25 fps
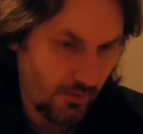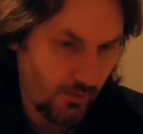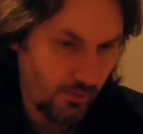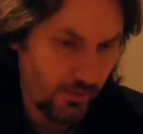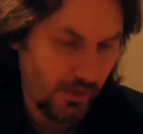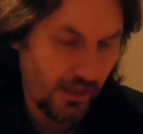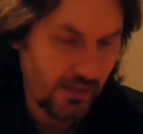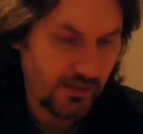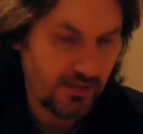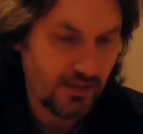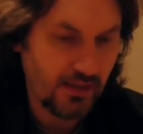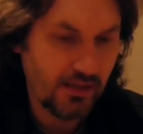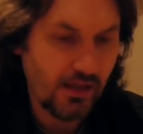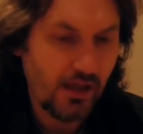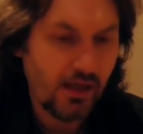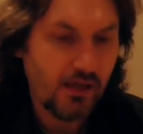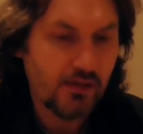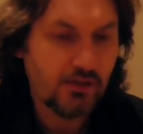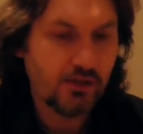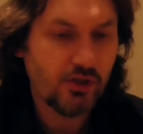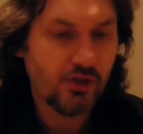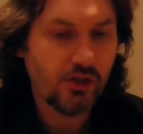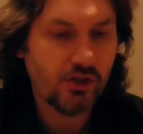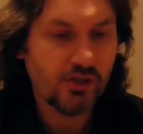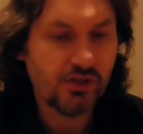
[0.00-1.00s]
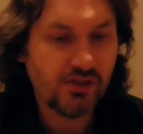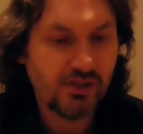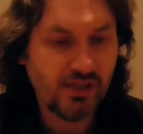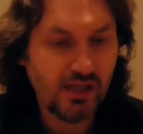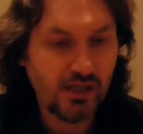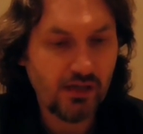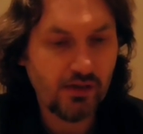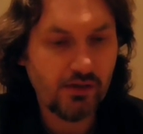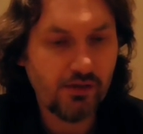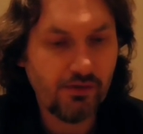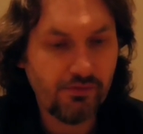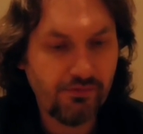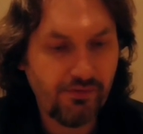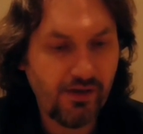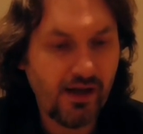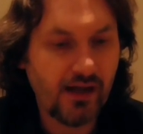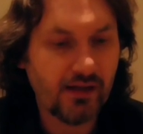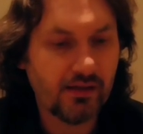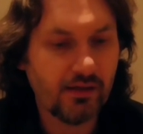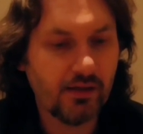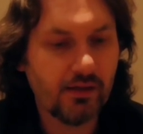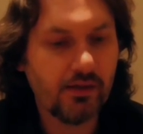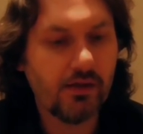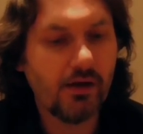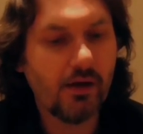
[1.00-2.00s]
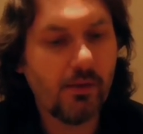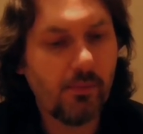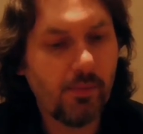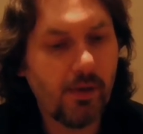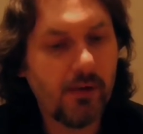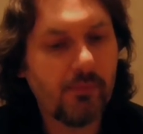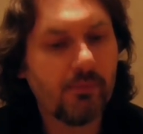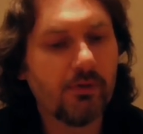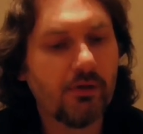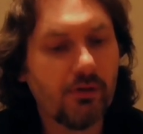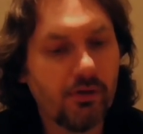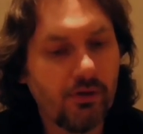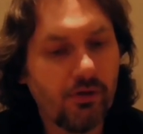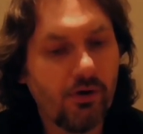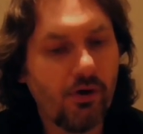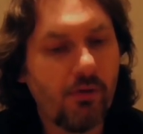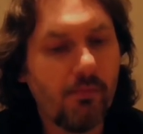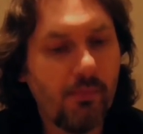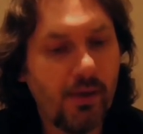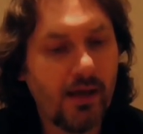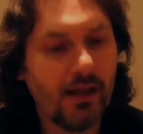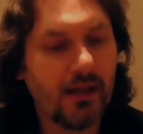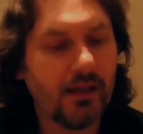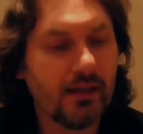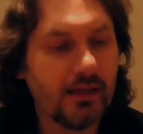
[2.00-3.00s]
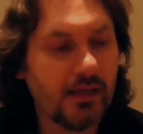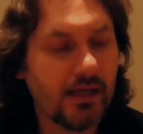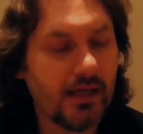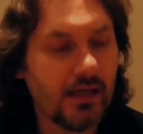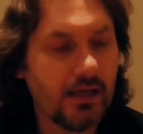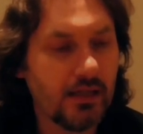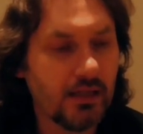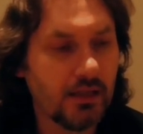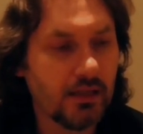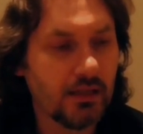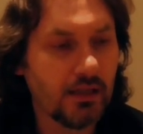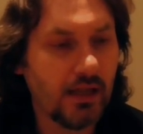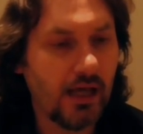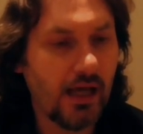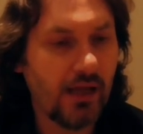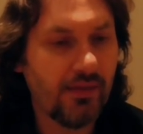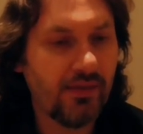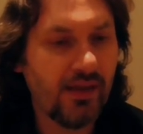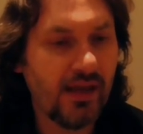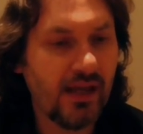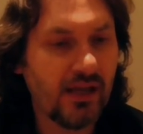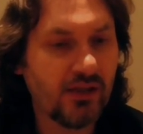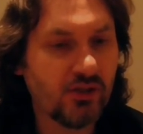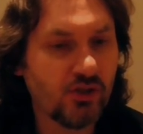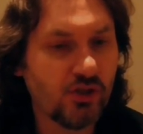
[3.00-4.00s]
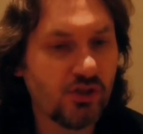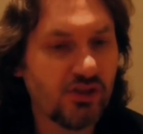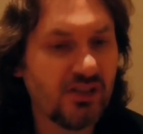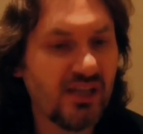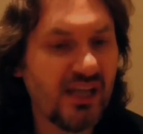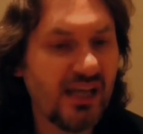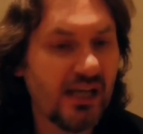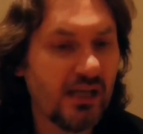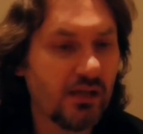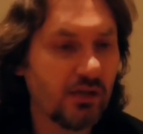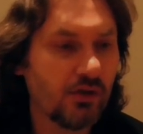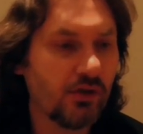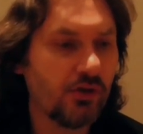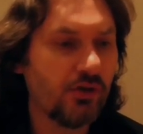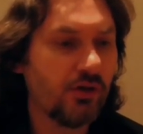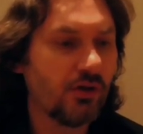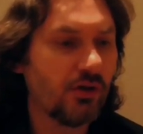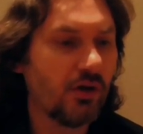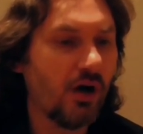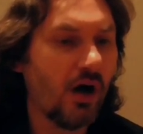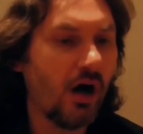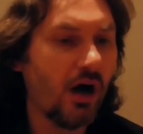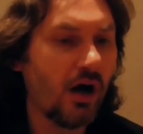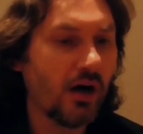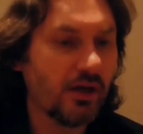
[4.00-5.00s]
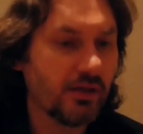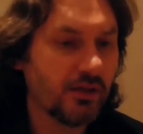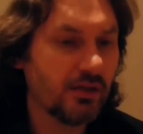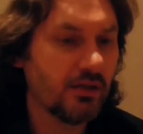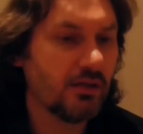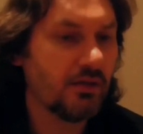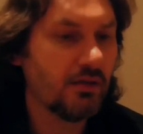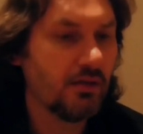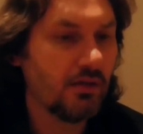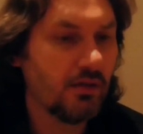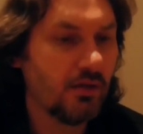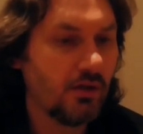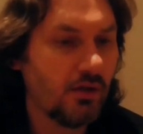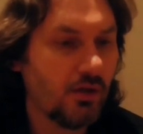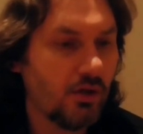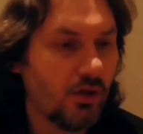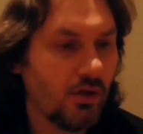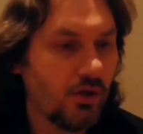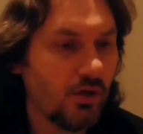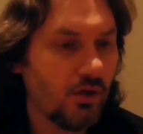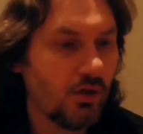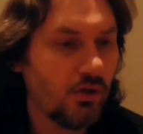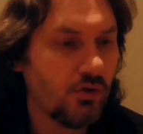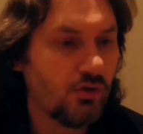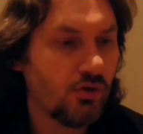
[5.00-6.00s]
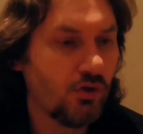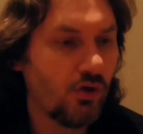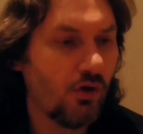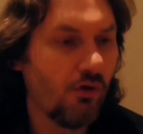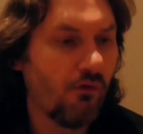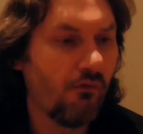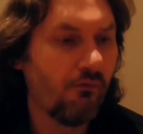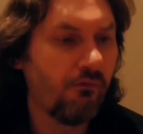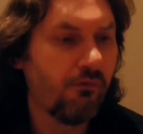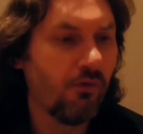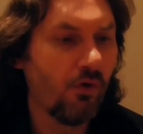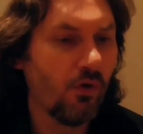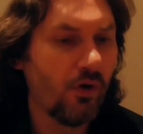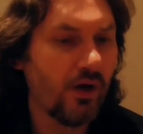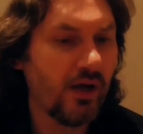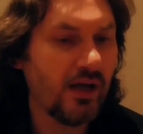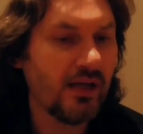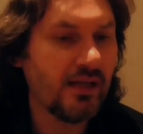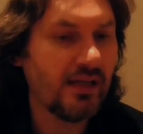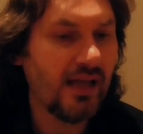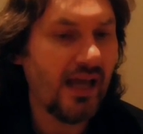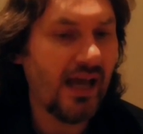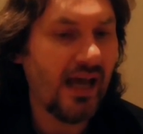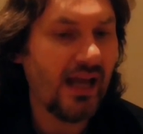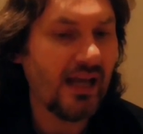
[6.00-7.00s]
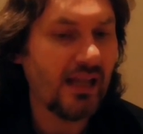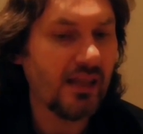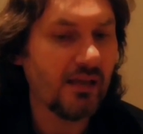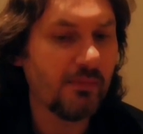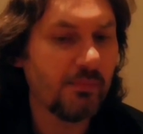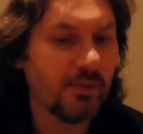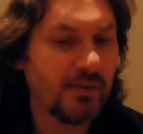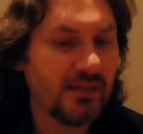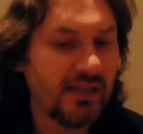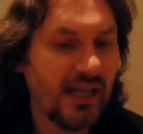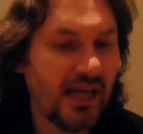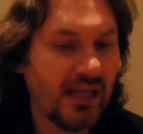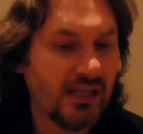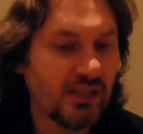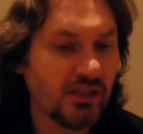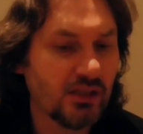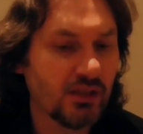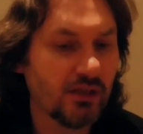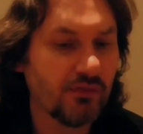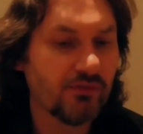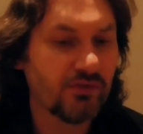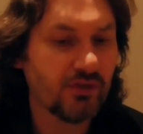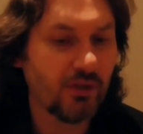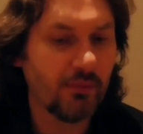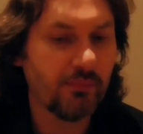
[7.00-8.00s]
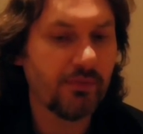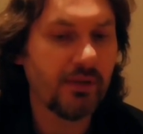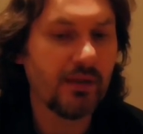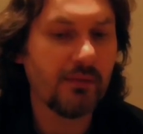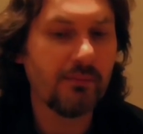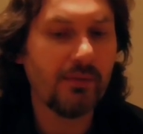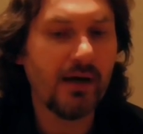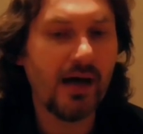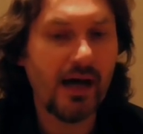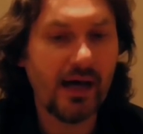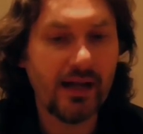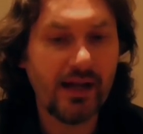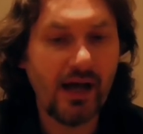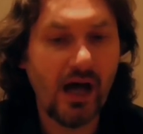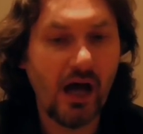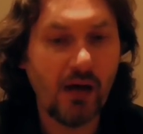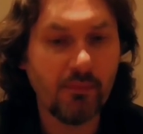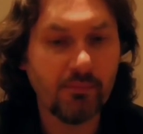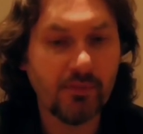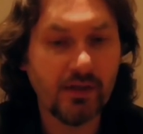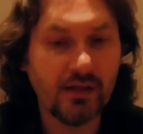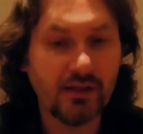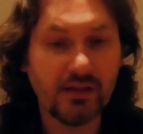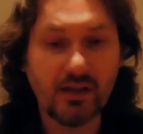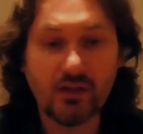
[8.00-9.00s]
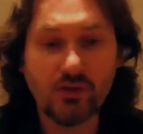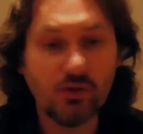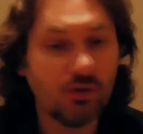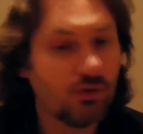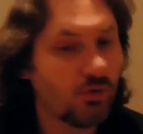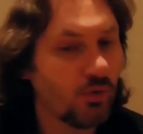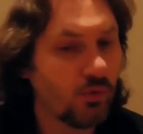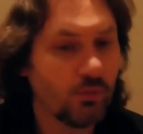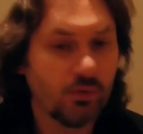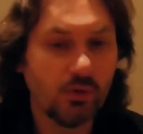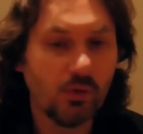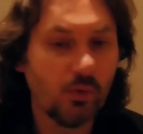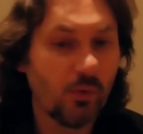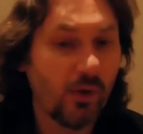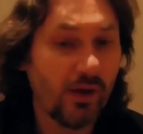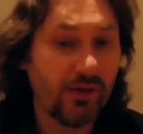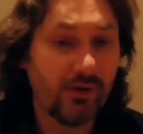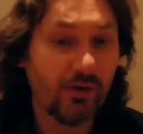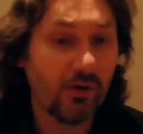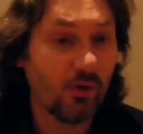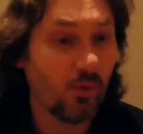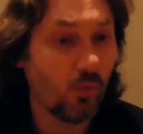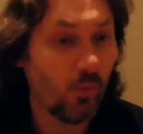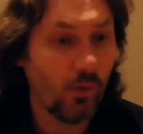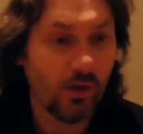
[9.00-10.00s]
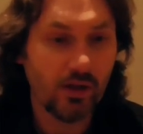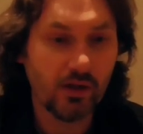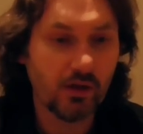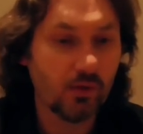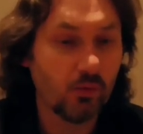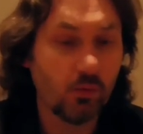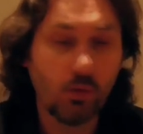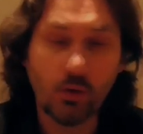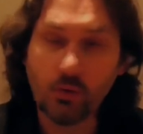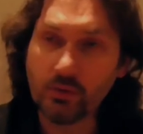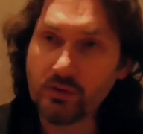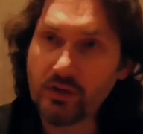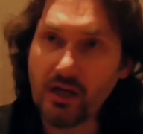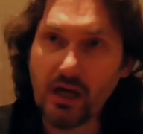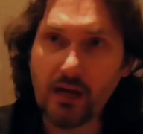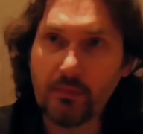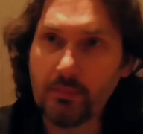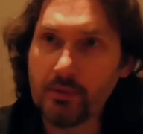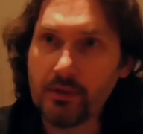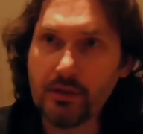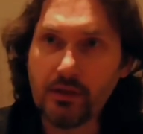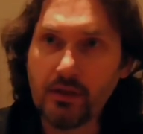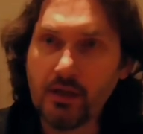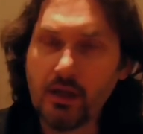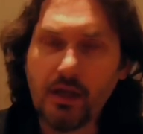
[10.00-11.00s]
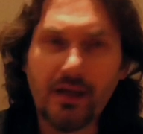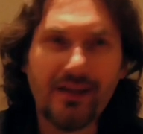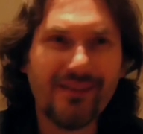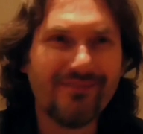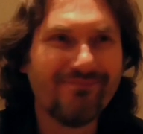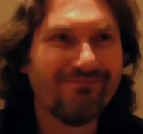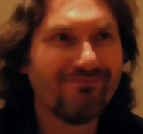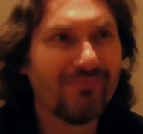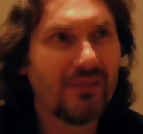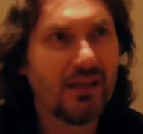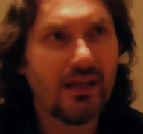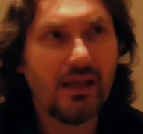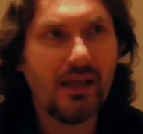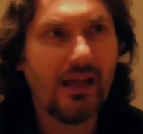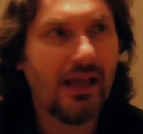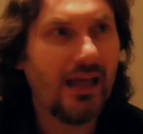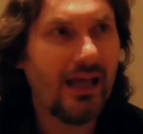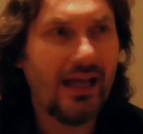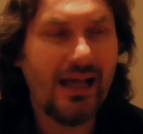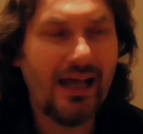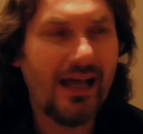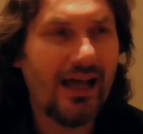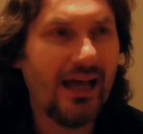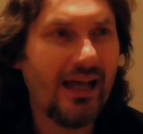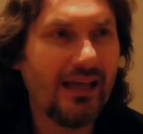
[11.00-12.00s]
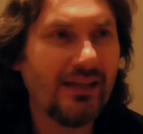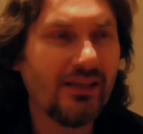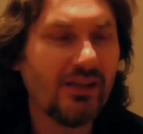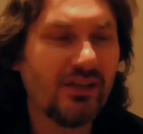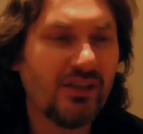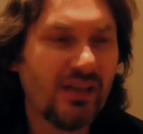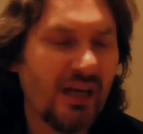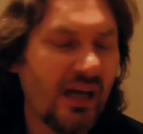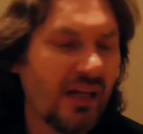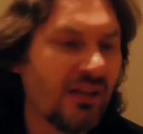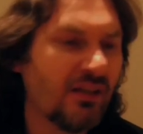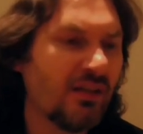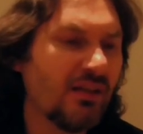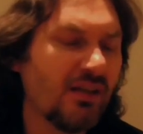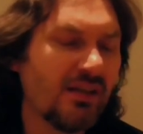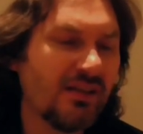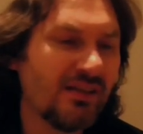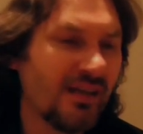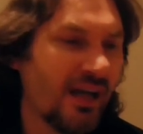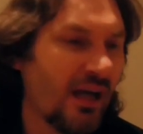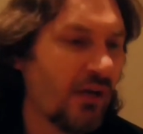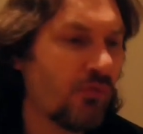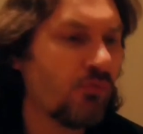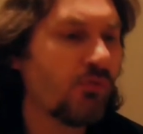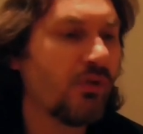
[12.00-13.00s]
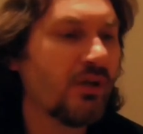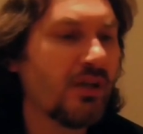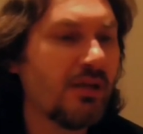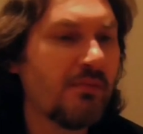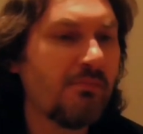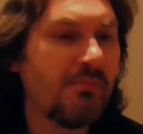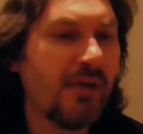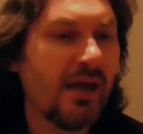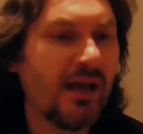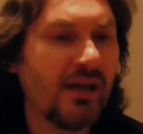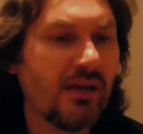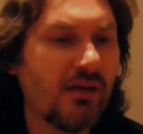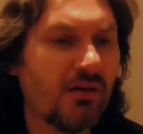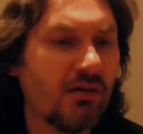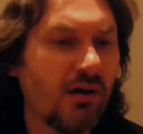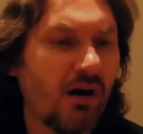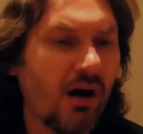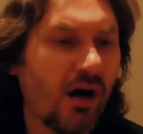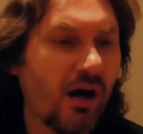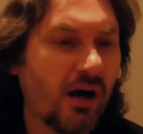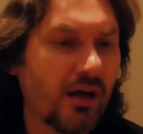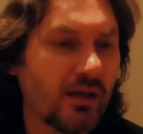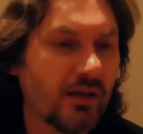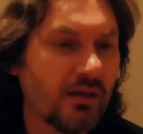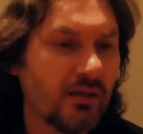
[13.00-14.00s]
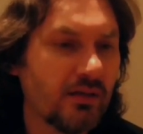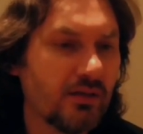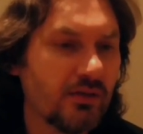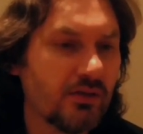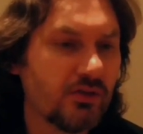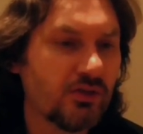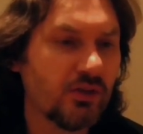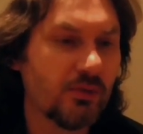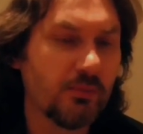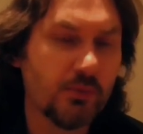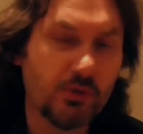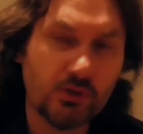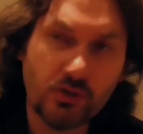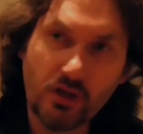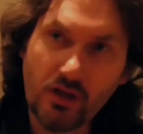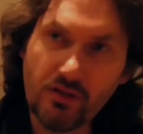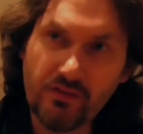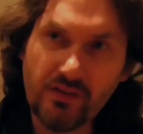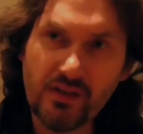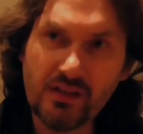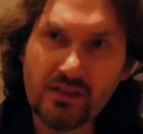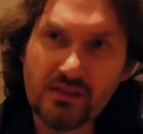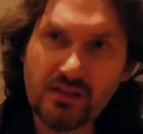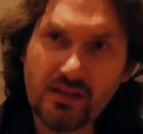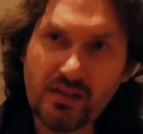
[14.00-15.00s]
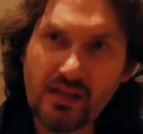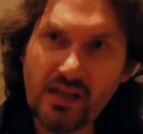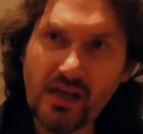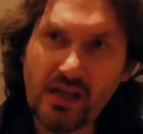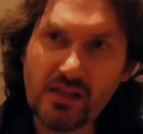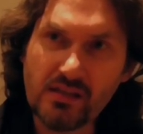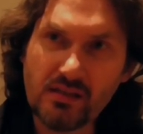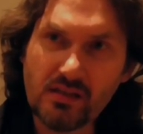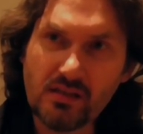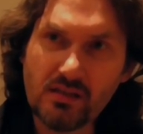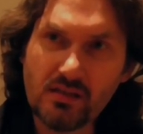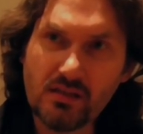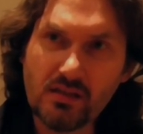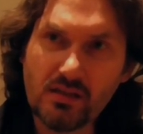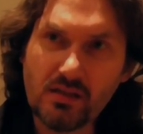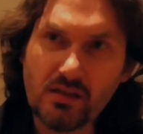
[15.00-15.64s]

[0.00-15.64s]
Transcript: Well, that's to consider the fact that there are people who are mentally ill, and then to tailor your art to avoid any, the potential of something bad happening that you don't know whether it will or won't happen you can't you can't really make your art subservient to that.